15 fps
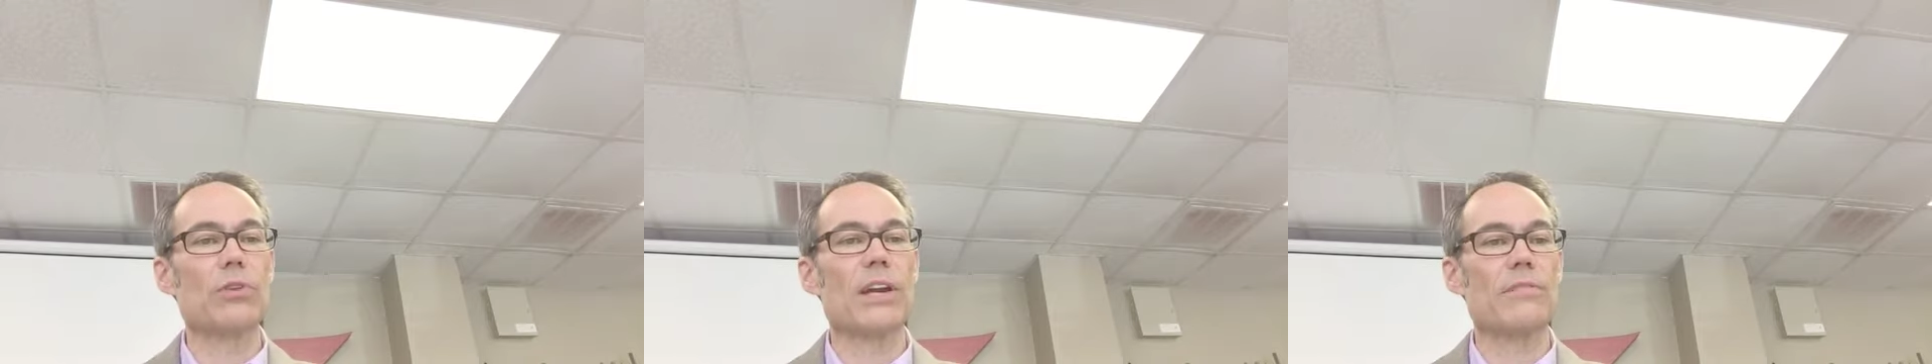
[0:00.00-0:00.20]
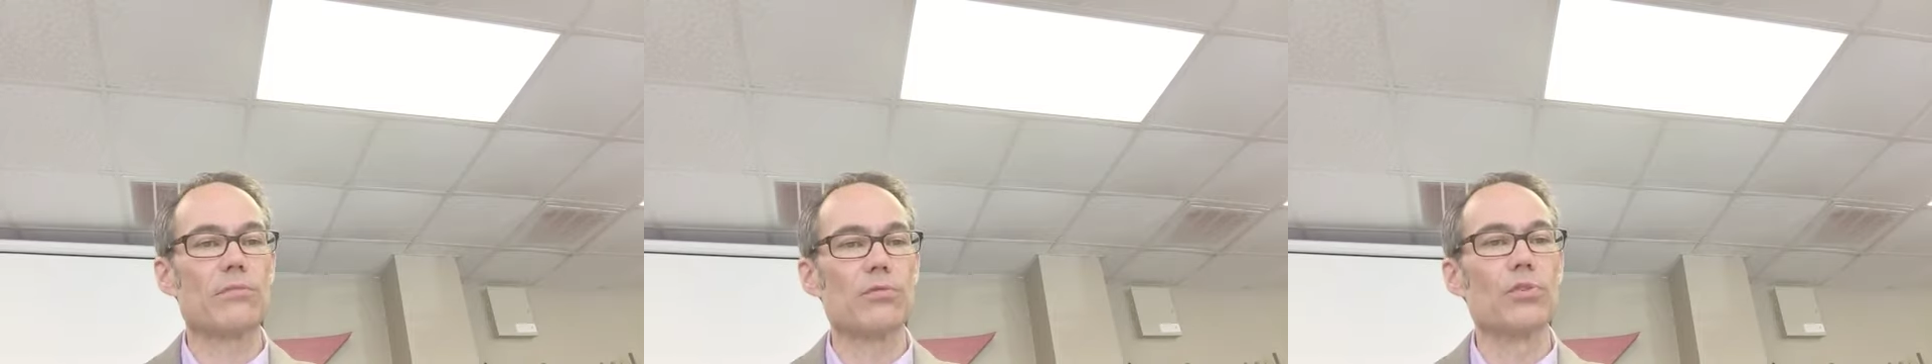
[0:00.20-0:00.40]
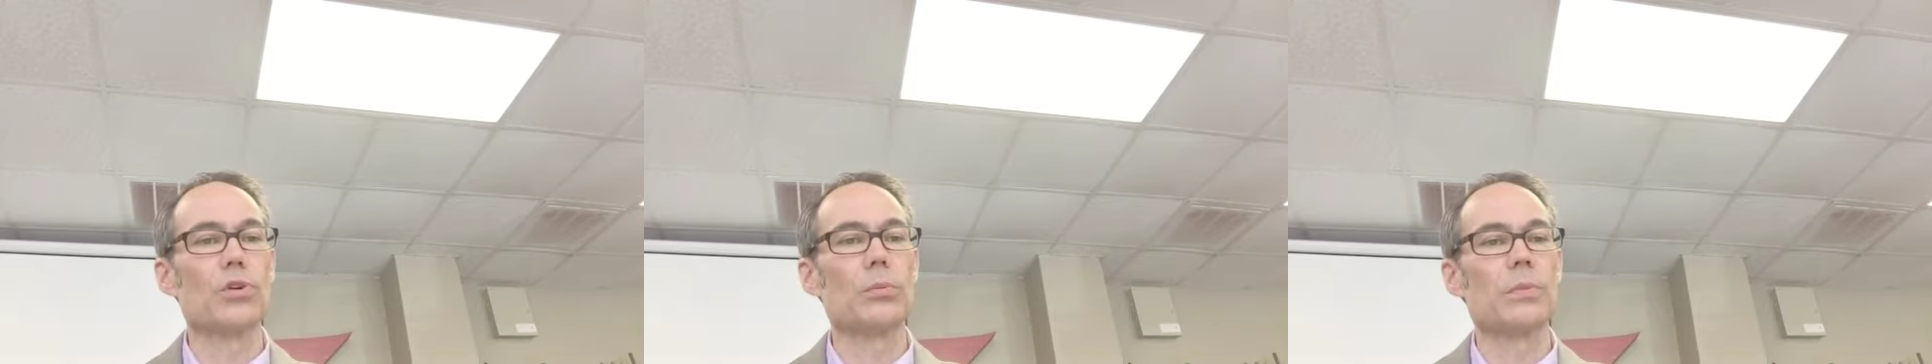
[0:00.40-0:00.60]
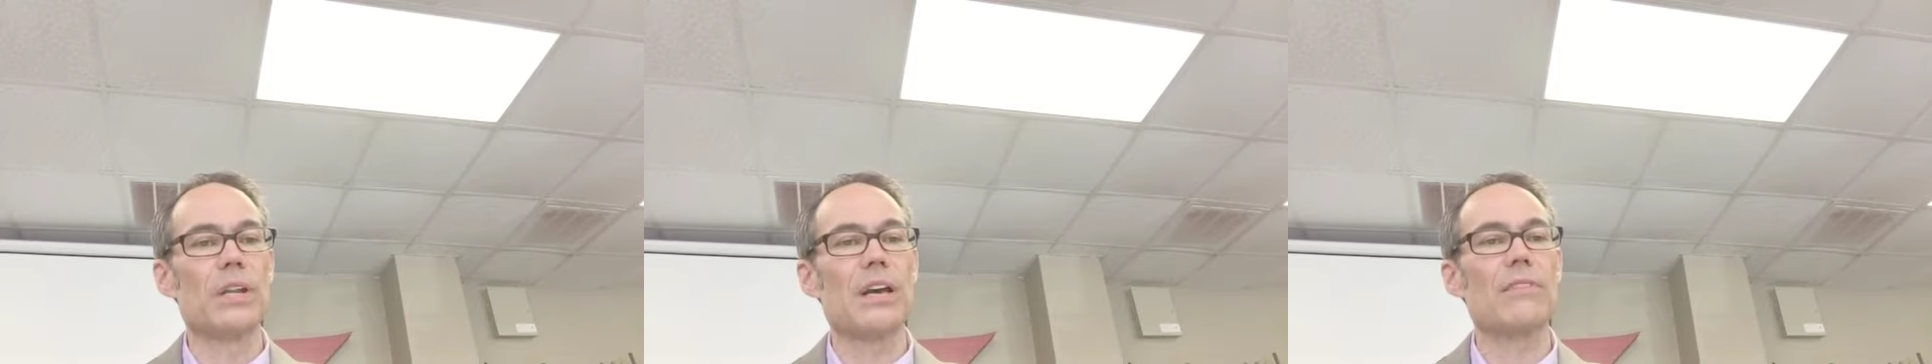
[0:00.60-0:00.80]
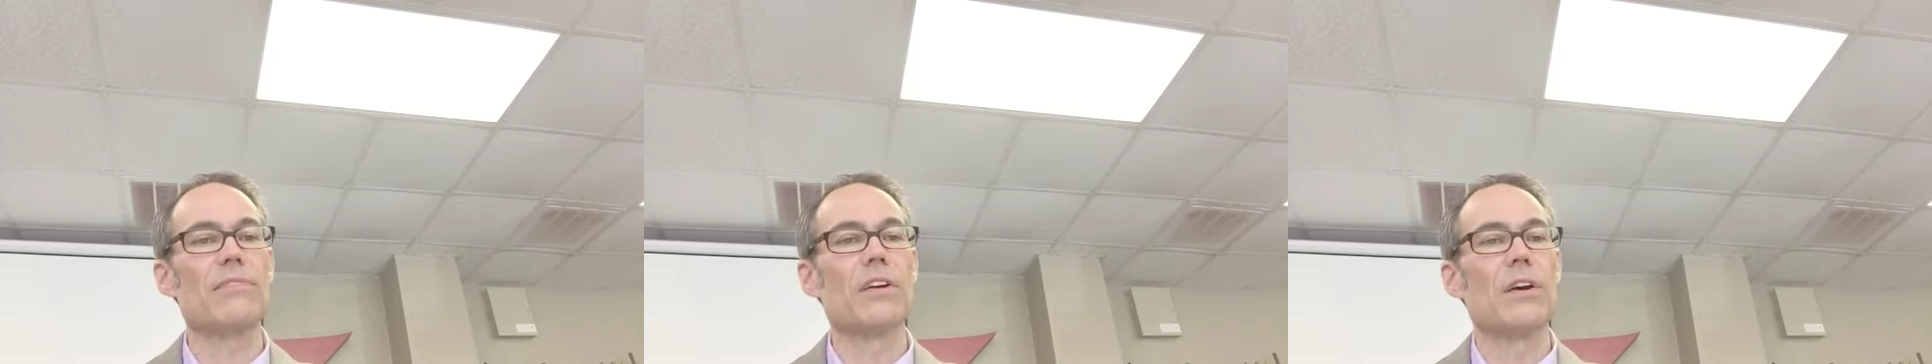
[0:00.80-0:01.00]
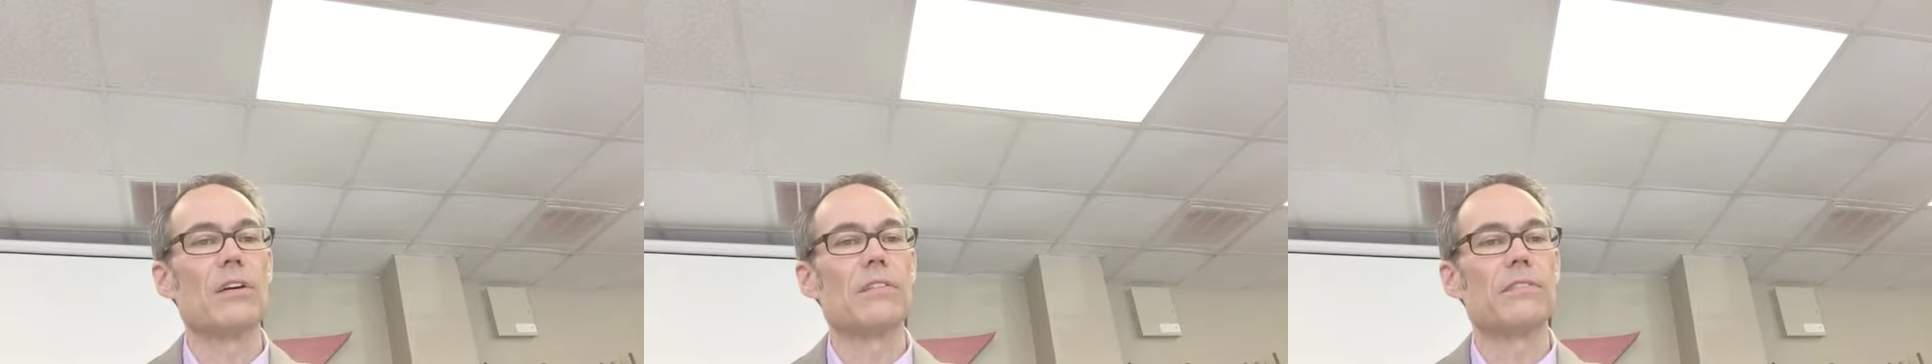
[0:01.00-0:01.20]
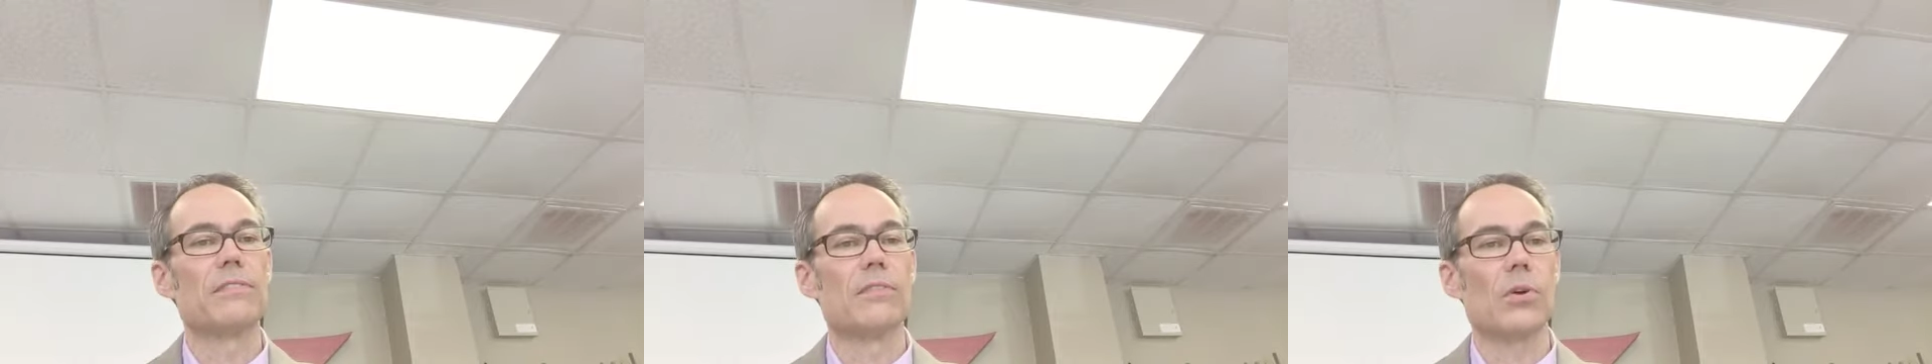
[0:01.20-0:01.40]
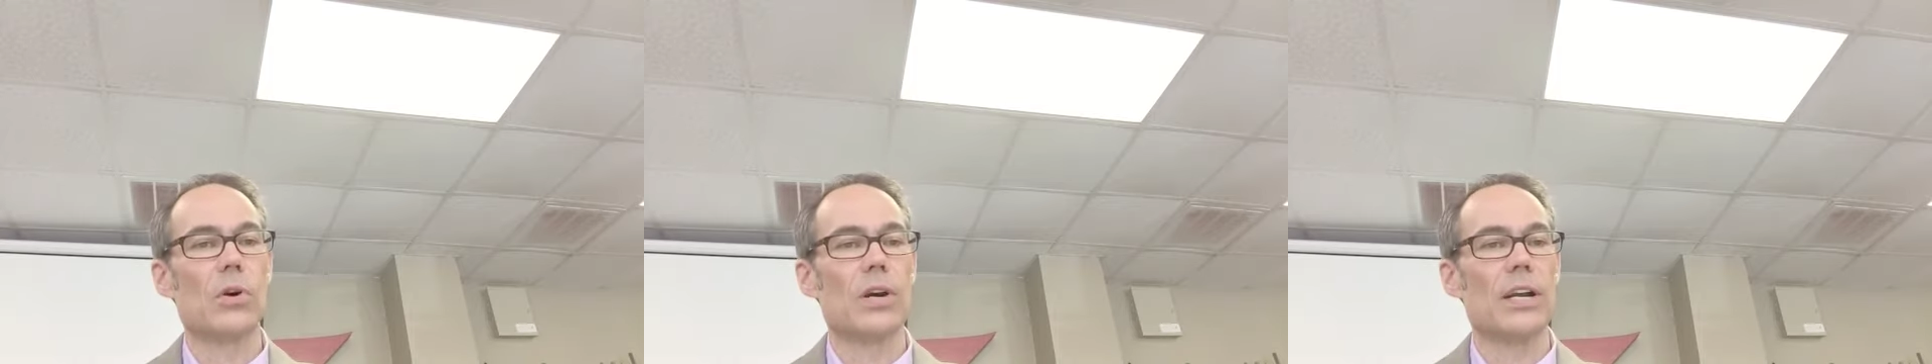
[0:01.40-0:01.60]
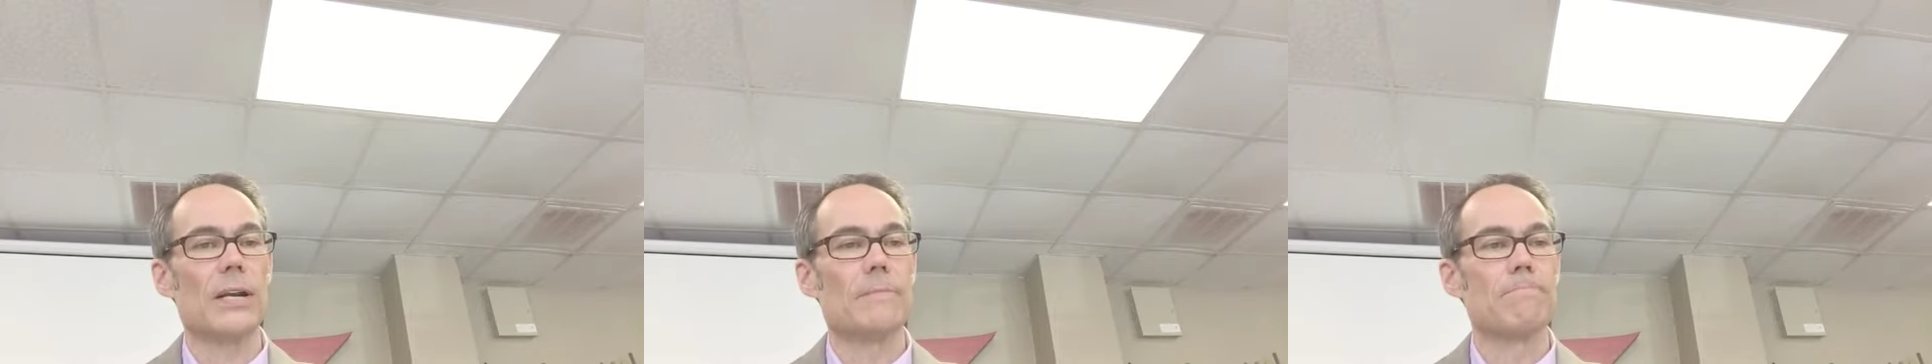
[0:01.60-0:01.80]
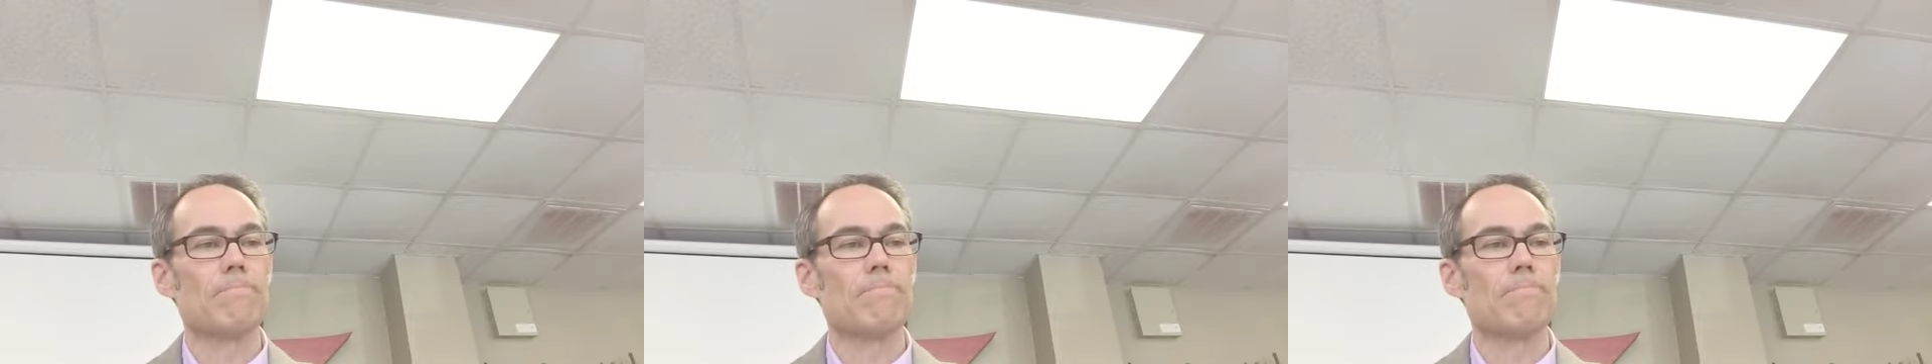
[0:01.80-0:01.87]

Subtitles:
have room enough for it.